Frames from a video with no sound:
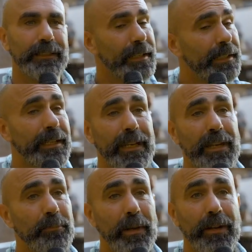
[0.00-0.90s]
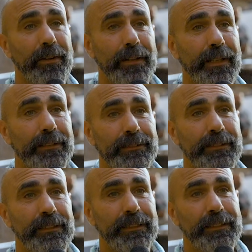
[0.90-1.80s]
It doesn't get any better than this
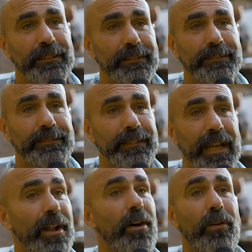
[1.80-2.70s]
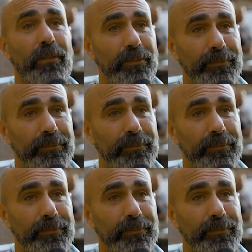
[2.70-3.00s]
at all.